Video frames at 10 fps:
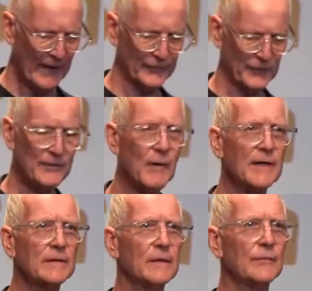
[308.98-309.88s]
As I
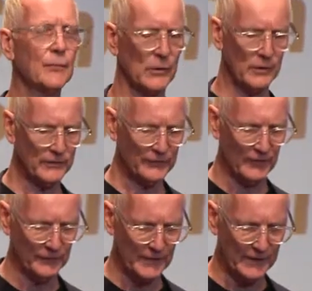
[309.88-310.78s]
write these words,
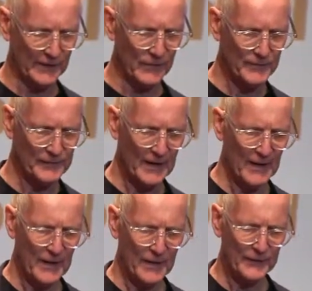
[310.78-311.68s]
says Miko,
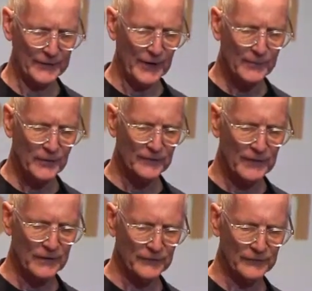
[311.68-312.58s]
the number
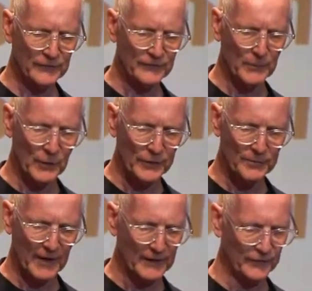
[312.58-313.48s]
of innocents
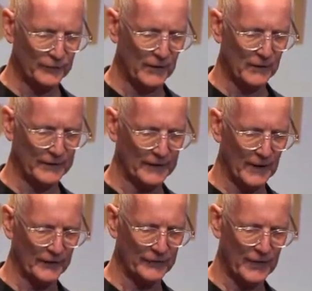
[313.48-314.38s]
murdered by Israel in
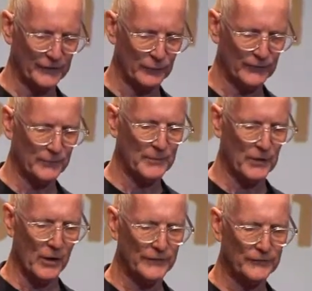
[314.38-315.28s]
Gaza has risen
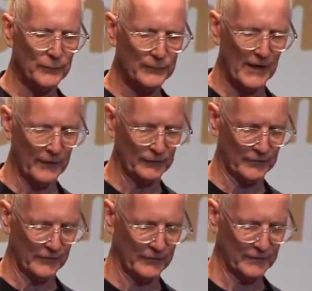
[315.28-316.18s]
beyond
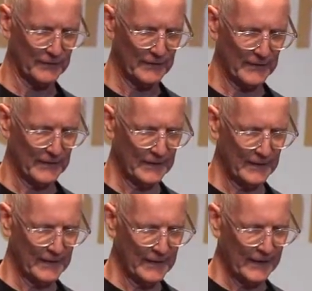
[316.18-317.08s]
2,000
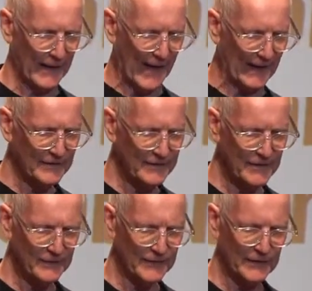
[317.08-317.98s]

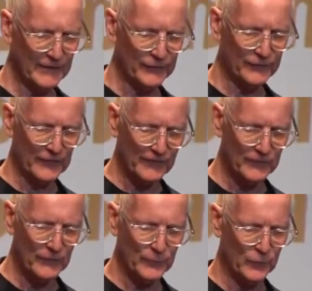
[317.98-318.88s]
ending the
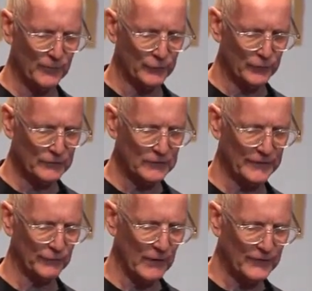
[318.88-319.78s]
insufferable, brutal,
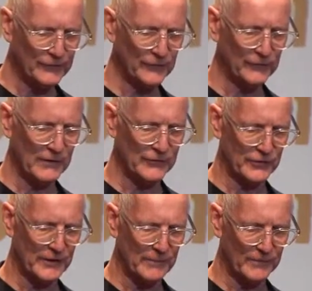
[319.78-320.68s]
and racist
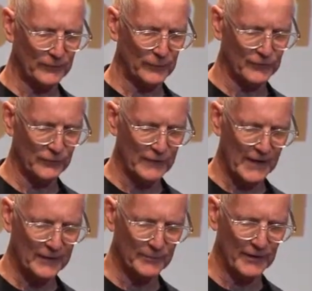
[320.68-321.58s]
regime that was
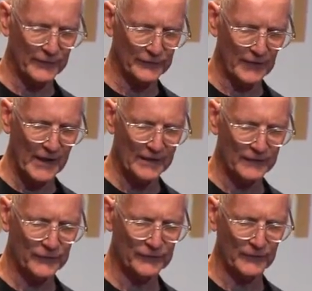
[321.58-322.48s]
created by the
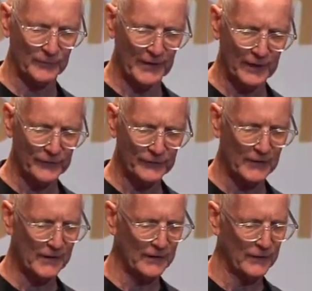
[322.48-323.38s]
Zionists in
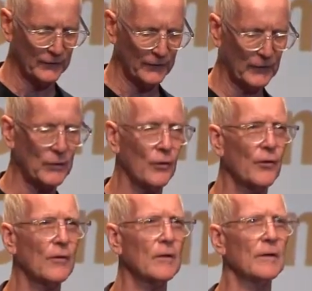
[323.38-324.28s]
Palestine is the
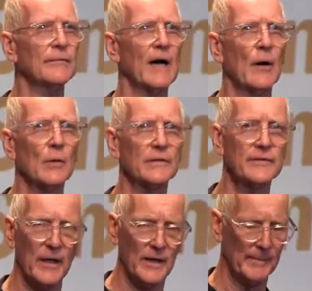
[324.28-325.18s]
call of our
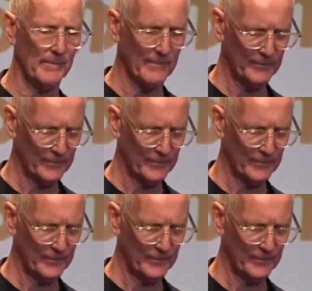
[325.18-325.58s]
time.